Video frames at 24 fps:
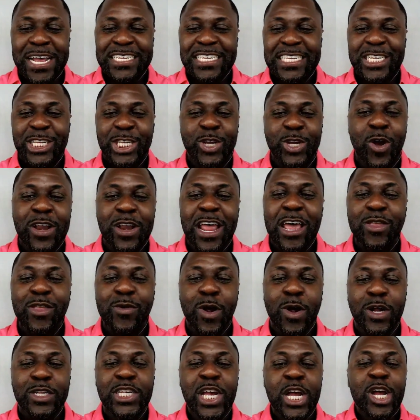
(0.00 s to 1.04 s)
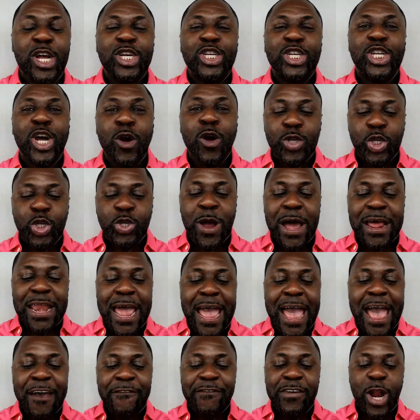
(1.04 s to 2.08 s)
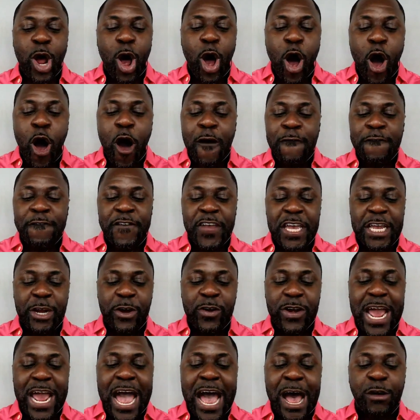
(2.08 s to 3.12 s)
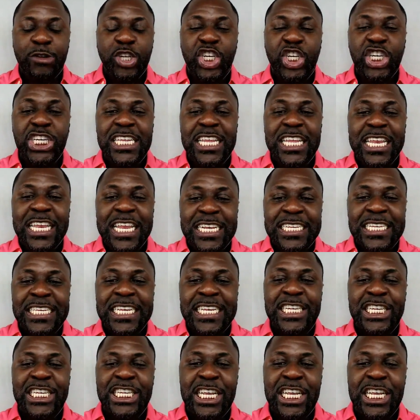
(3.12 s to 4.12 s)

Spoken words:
And so in other words, don't try to have it all figured out. Just listen to the